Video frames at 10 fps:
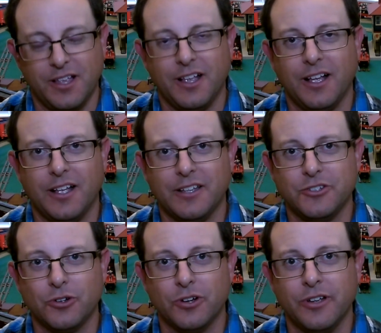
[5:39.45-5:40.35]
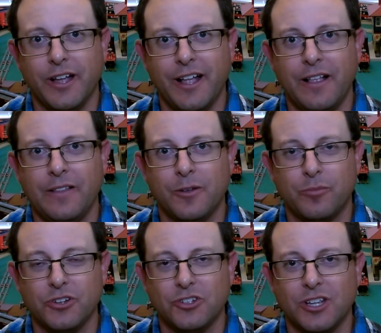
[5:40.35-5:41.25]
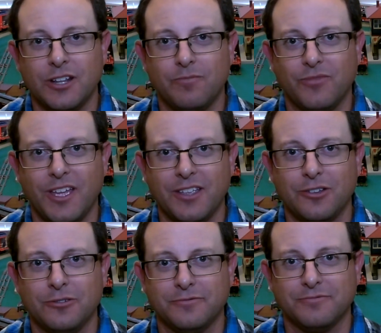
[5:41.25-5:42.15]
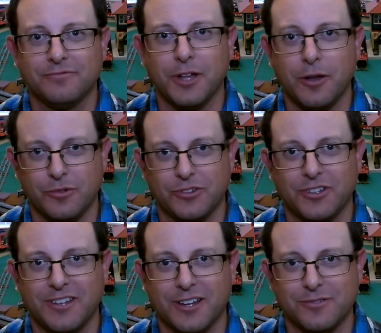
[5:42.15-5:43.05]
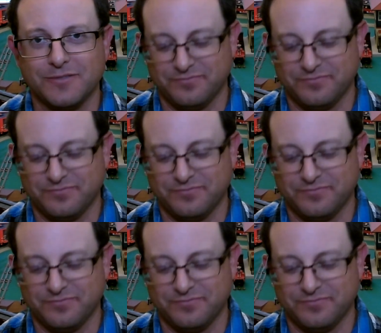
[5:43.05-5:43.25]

Enjoy and appreciate it. Thank you, and we'll see you in the next one.